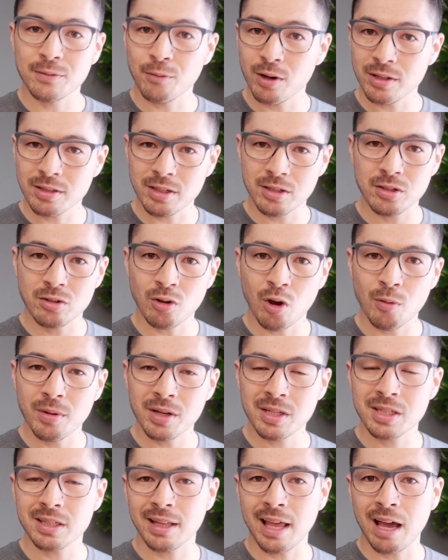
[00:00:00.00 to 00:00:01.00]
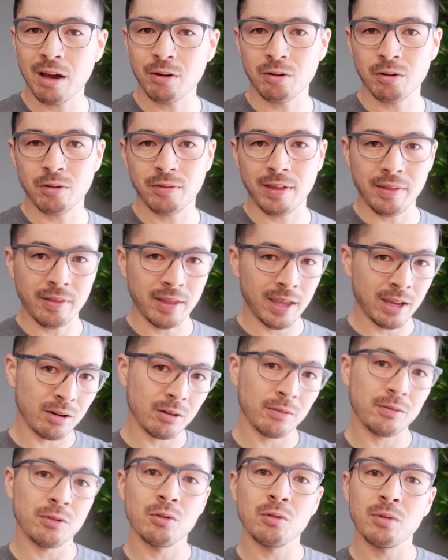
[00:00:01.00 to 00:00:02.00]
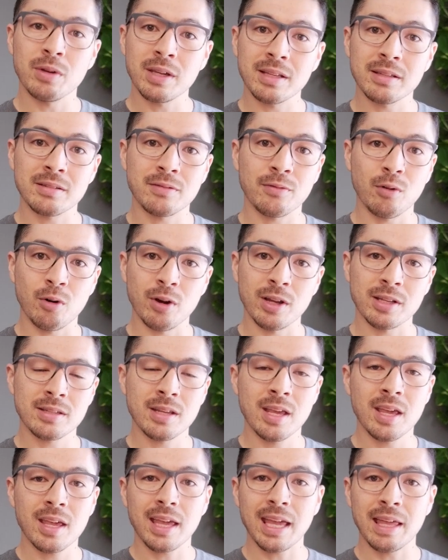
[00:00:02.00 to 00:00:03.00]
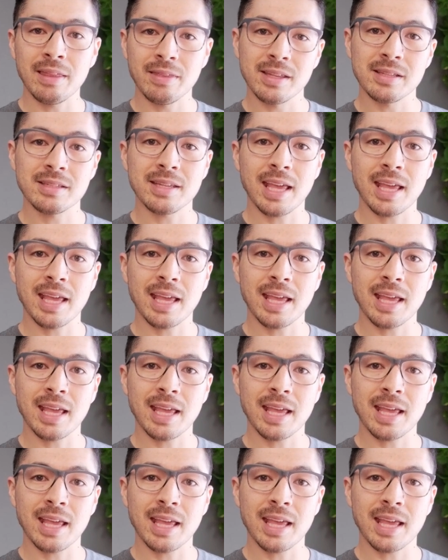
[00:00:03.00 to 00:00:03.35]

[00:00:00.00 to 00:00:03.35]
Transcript: voice is so much louder than the interviewee's voice in this